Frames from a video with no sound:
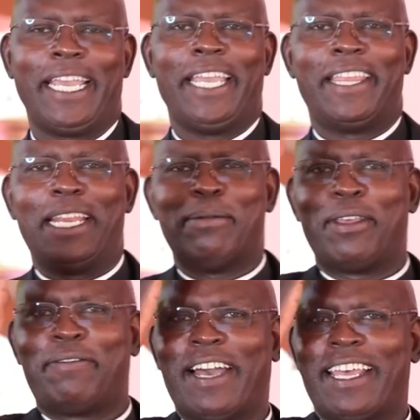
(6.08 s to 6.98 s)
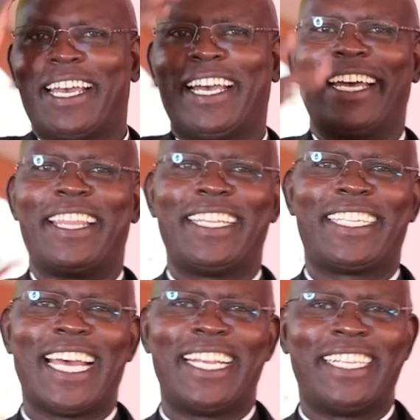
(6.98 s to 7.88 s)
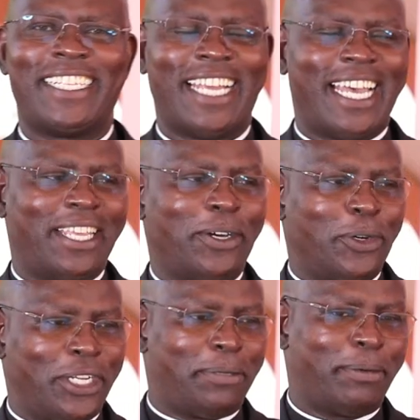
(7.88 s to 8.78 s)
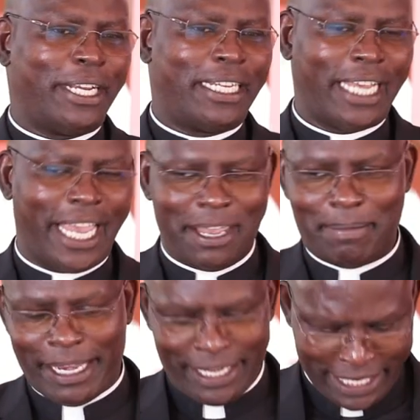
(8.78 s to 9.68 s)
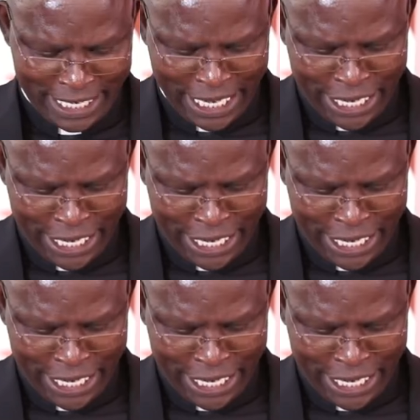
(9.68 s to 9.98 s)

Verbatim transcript: In the name of the Father, the Son, and the Holy Spirit, amen.